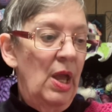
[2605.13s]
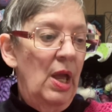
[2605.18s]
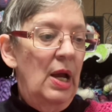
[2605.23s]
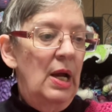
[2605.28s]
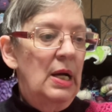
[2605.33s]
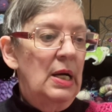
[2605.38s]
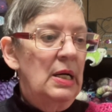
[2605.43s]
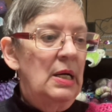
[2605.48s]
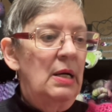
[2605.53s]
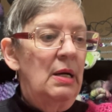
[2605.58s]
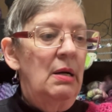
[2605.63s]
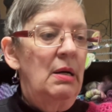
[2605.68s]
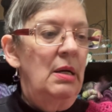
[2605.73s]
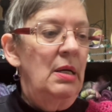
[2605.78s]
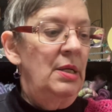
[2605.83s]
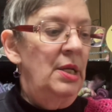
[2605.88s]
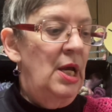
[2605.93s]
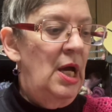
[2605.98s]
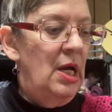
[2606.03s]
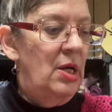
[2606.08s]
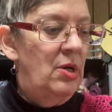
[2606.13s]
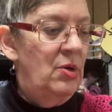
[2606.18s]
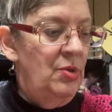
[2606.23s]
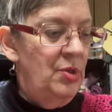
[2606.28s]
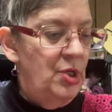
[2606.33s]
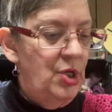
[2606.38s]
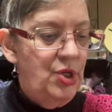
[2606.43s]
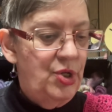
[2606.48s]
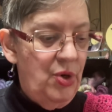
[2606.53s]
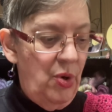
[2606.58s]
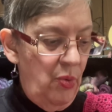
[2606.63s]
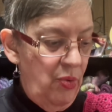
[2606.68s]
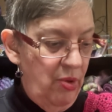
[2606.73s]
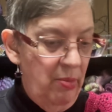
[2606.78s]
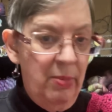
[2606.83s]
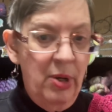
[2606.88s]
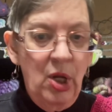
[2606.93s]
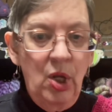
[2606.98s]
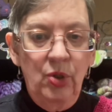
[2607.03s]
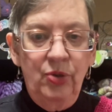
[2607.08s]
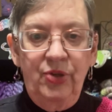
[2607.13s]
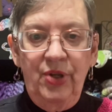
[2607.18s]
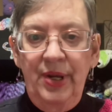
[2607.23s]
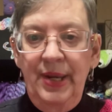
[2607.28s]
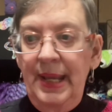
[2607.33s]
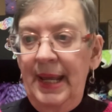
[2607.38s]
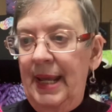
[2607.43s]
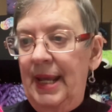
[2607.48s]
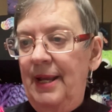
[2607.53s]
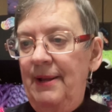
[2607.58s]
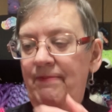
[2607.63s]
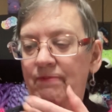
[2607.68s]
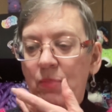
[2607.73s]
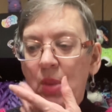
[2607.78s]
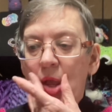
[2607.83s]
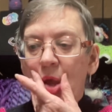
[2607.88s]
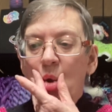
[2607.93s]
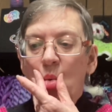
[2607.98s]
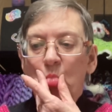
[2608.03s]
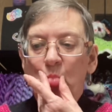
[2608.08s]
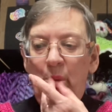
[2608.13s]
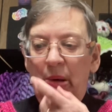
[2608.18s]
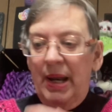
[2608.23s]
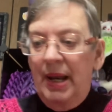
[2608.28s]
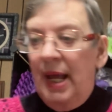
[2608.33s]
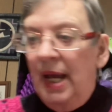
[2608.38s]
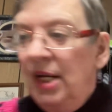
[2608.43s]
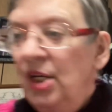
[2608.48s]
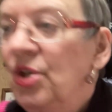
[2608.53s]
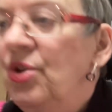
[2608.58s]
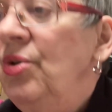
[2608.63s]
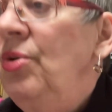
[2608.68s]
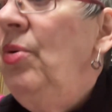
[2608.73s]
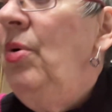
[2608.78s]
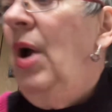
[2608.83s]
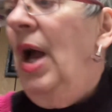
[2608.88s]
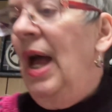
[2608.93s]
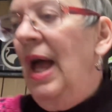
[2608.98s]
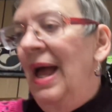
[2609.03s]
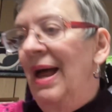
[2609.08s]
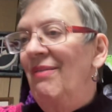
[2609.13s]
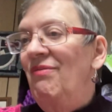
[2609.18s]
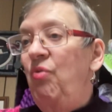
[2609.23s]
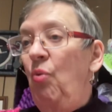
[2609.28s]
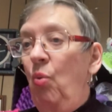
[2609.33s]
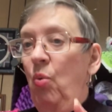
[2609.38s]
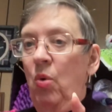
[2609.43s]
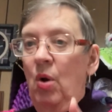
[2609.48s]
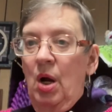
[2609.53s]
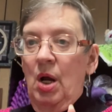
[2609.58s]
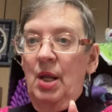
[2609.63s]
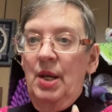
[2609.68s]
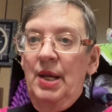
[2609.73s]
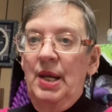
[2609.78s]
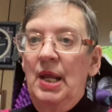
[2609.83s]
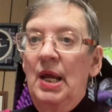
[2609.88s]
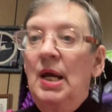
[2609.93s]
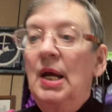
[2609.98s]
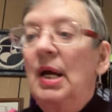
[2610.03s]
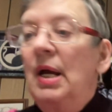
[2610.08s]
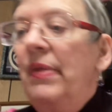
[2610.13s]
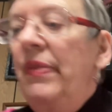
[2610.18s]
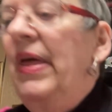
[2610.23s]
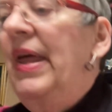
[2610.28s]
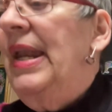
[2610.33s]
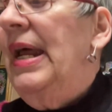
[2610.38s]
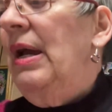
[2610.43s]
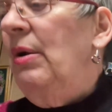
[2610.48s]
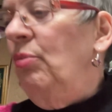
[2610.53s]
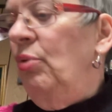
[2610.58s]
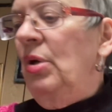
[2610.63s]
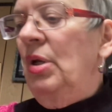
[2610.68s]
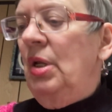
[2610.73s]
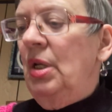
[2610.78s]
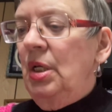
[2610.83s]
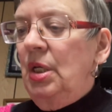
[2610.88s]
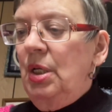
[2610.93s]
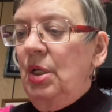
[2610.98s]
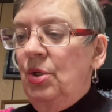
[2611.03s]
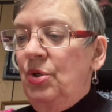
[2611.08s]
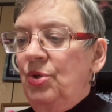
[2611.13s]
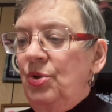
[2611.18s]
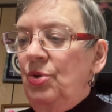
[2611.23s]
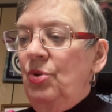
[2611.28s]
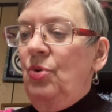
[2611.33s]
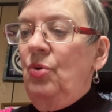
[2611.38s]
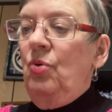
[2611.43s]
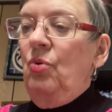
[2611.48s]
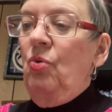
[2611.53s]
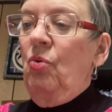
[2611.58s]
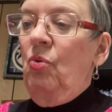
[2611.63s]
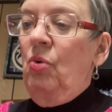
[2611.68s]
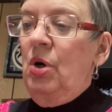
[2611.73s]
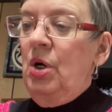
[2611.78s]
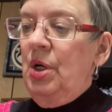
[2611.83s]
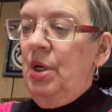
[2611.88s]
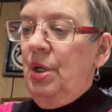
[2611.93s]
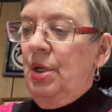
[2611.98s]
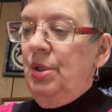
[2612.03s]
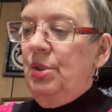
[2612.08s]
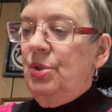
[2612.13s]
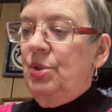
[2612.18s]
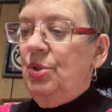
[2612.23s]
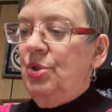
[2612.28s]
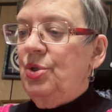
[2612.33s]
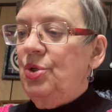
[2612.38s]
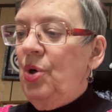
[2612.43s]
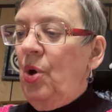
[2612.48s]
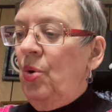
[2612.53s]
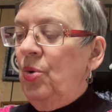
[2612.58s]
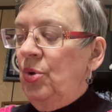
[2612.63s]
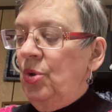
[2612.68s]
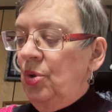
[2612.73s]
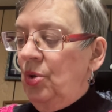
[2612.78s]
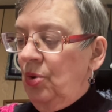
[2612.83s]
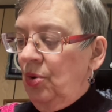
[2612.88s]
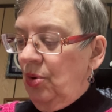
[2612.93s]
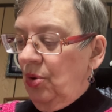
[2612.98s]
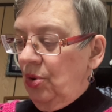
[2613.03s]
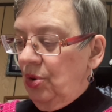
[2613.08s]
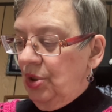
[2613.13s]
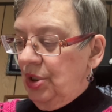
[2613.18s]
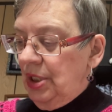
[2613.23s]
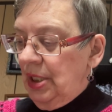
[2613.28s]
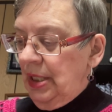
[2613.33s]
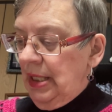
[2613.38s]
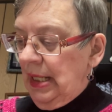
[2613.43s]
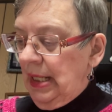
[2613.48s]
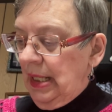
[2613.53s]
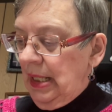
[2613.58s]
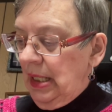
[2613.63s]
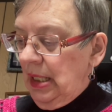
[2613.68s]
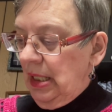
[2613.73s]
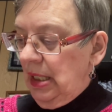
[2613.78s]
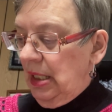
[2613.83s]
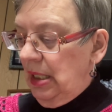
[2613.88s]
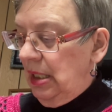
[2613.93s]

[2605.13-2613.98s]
Not going to show them all today, but I do have one that I really do want to show you today.